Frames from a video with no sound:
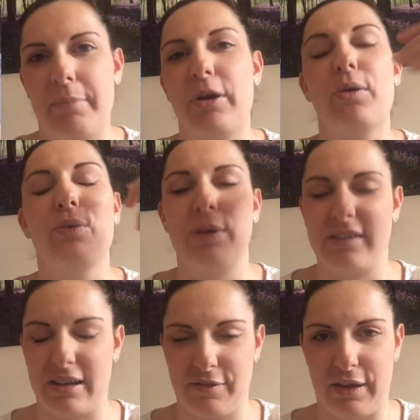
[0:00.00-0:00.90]
Am I always
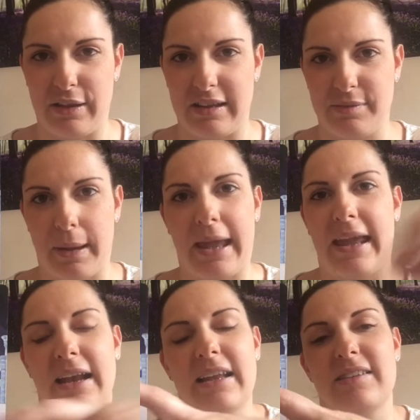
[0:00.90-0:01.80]
going to feel this
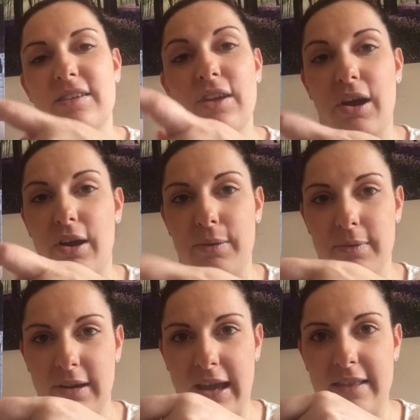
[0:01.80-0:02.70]
way? And it's no.
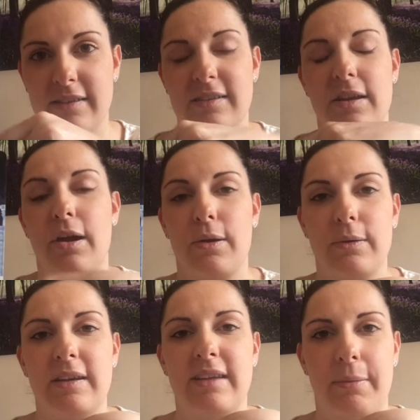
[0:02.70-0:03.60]
Okay, this is
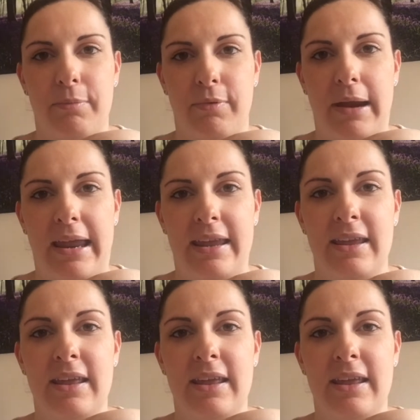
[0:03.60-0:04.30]
only temporary.